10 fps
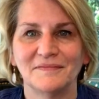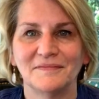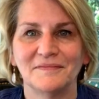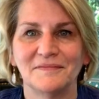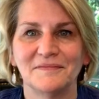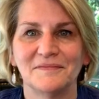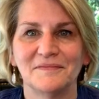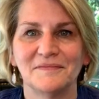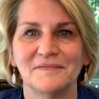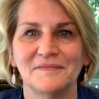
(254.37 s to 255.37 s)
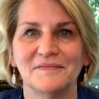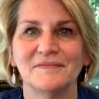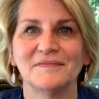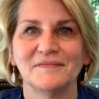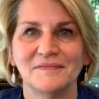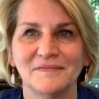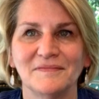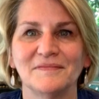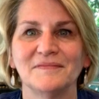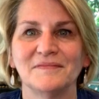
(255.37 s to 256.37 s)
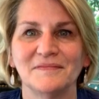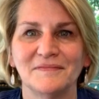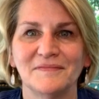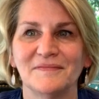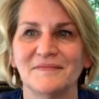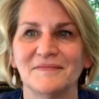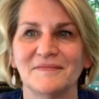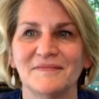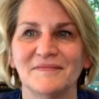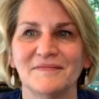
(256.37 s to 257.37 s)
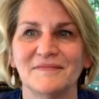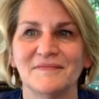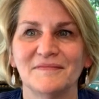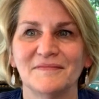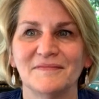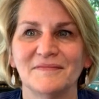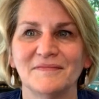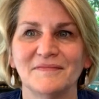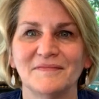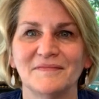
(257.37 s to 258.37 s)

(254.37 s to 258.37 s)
(silent)